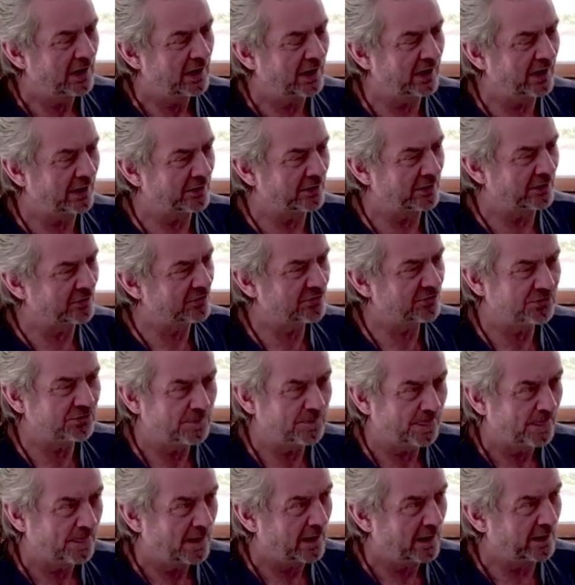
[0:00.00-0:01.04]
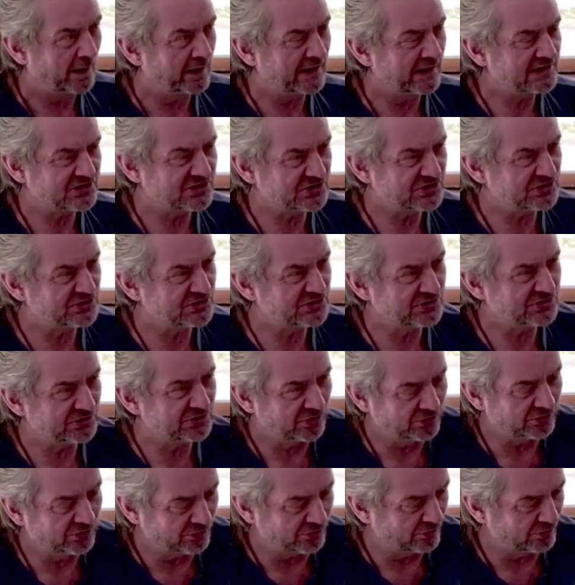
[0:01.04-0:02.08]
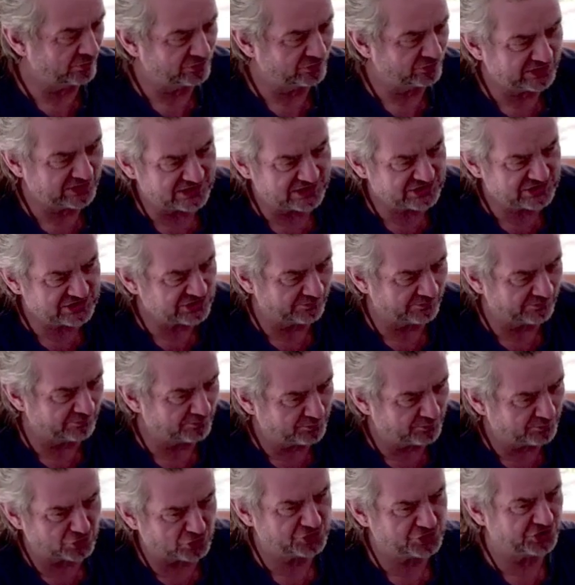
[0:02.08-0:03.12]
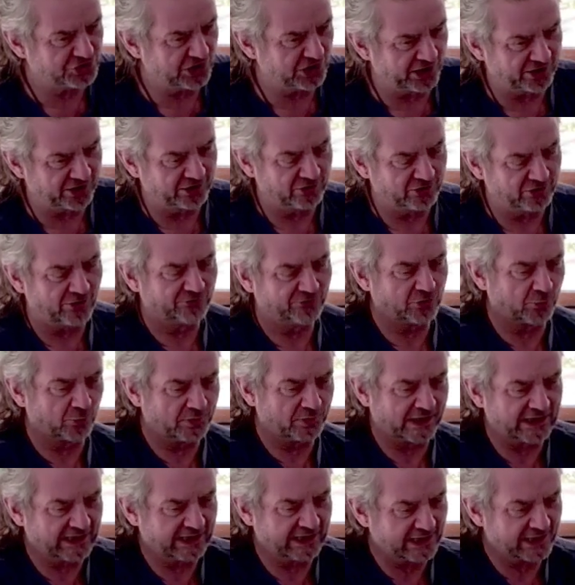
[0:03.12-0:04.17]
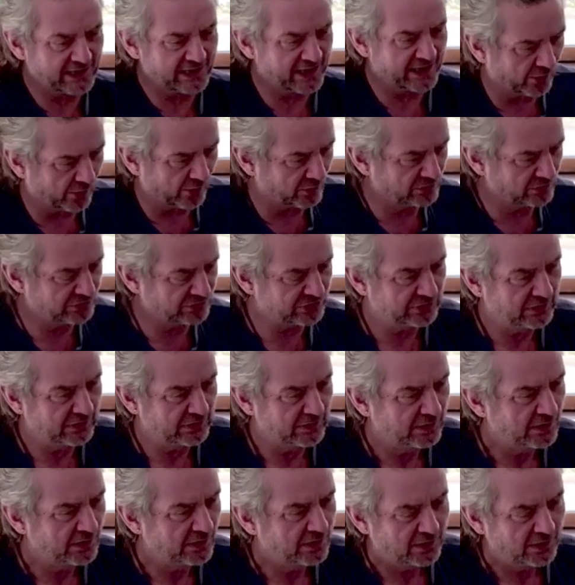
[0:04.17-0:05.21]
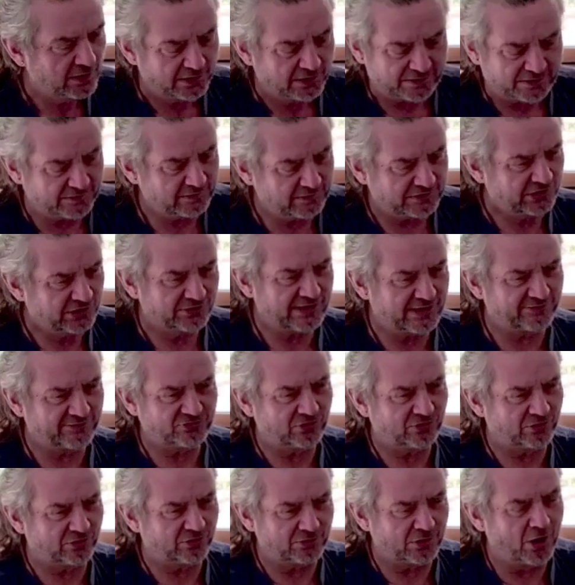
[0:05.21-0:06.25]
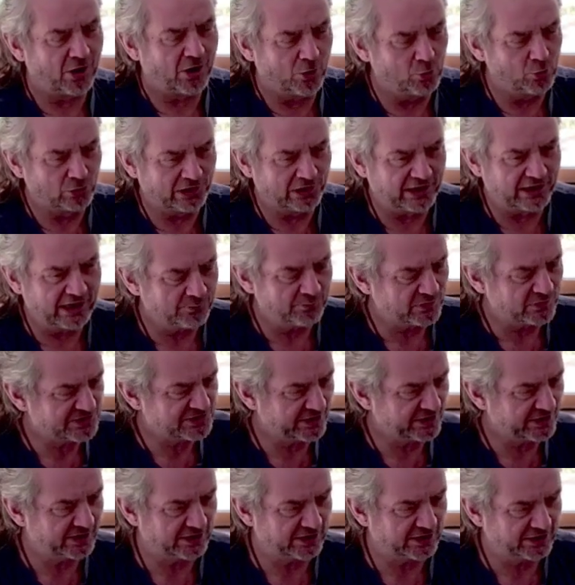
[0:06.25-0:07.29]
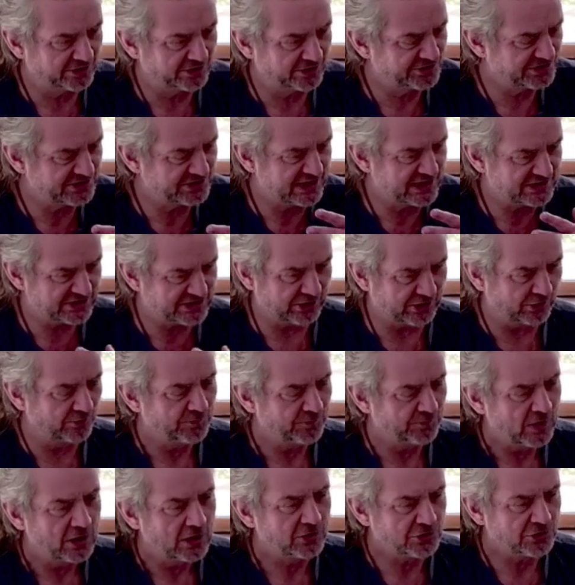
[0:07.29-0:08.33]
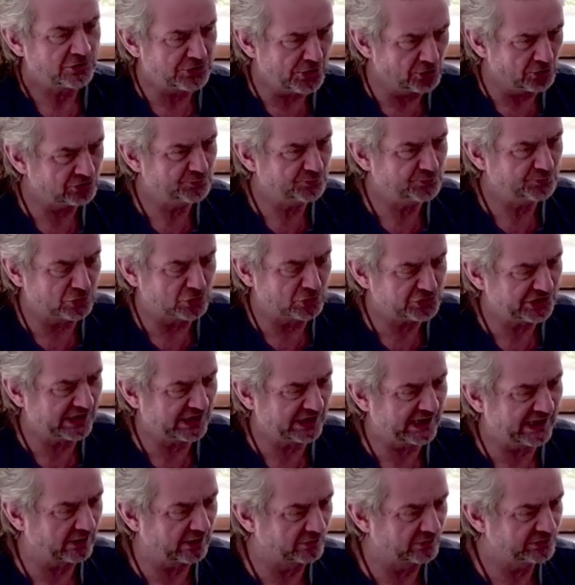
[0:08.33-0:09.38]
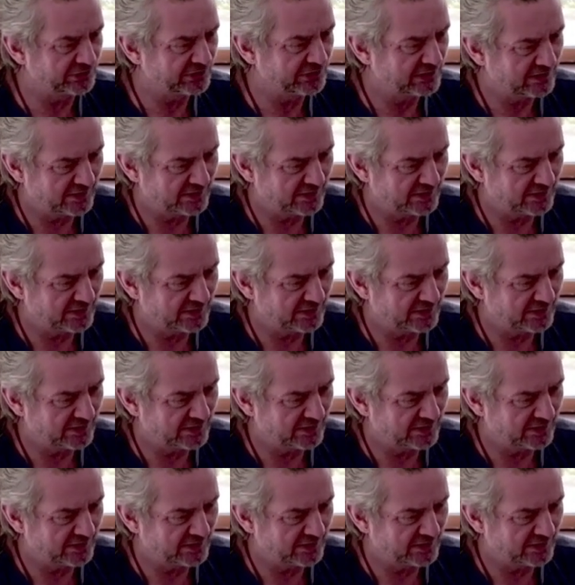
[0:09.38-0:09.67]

And unless you did some pushing of your belly out, you don't have to hold it in particularly, you just need to not push it out.